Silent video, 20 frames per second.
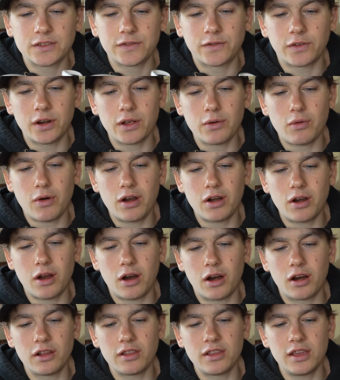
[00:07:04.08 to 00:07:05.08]
41
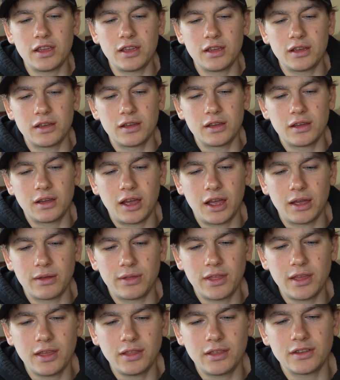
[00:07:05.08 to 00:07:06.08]
are
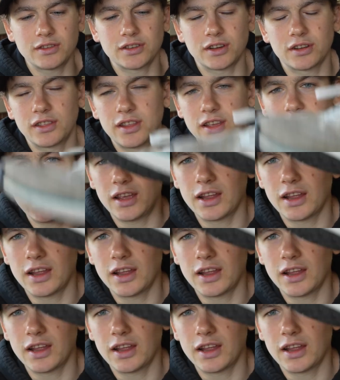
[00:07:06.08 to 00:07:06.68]
I think these are the